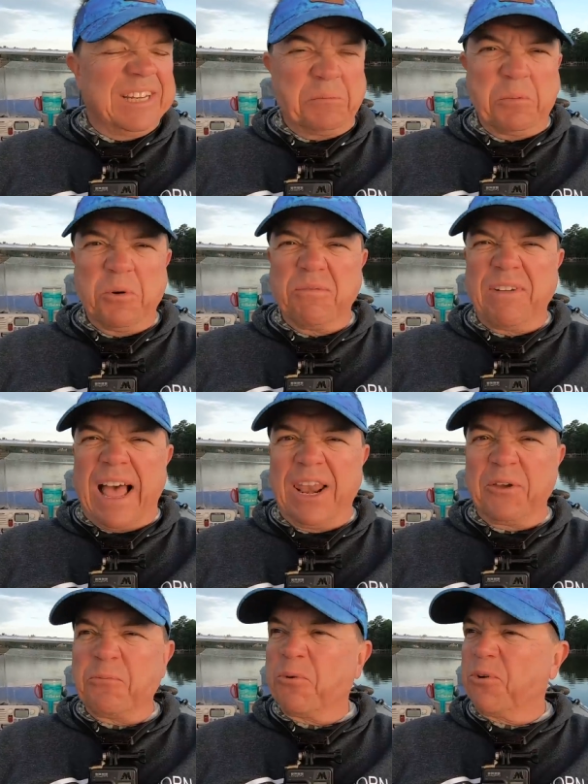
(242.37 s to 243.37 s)
little more
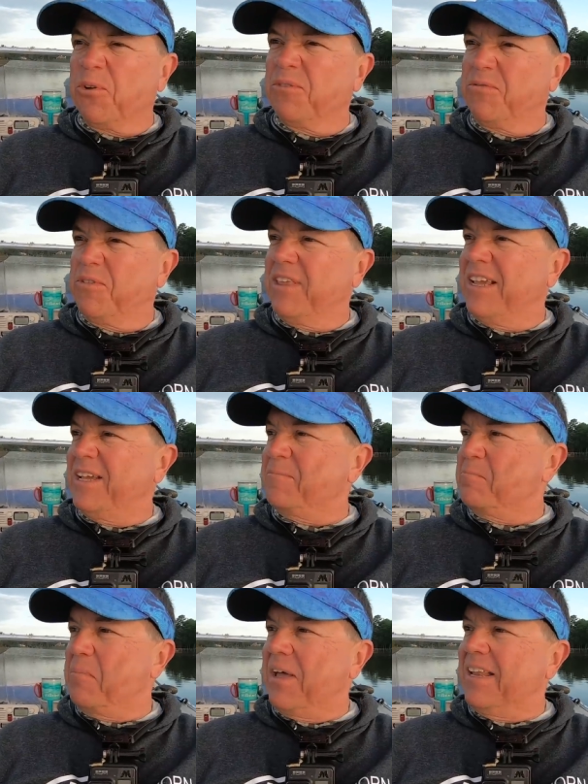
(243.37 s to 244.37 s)
violent world for
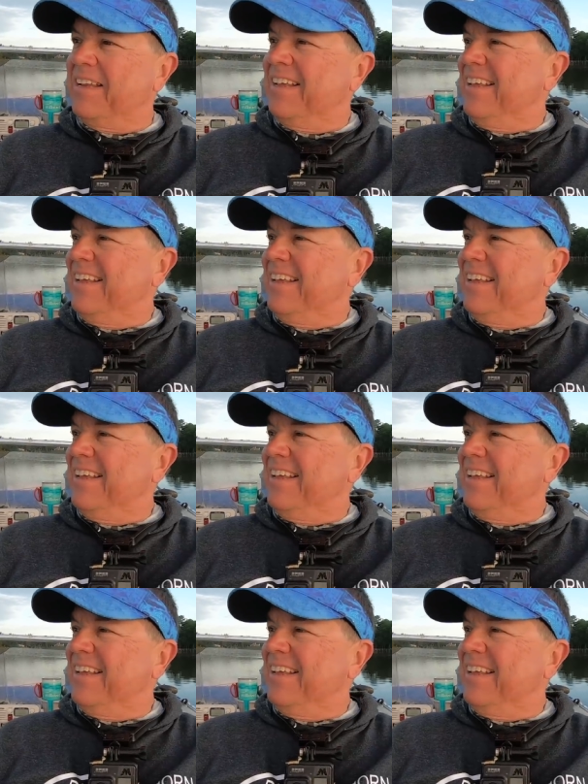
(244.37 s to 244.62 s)
them. But